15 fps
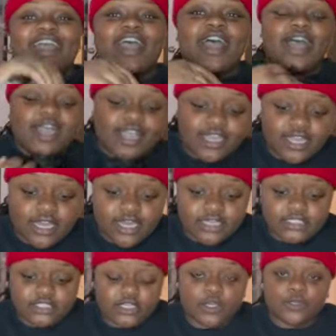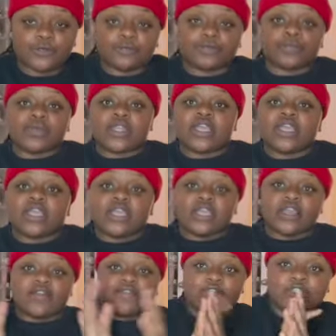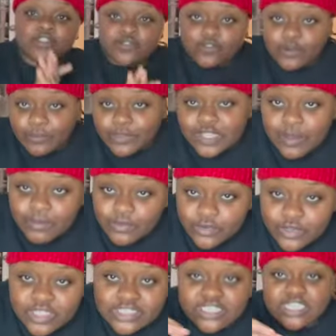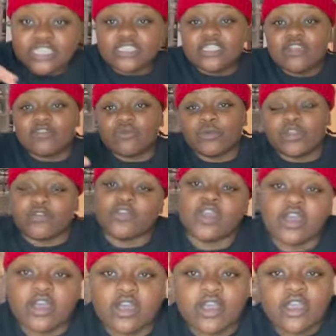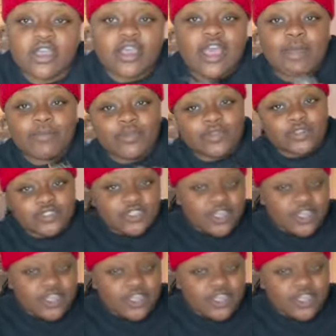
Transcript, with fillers: all right, y'all. So, first and foremost, Happy New Year to each and every one of y'all. Happy New Year to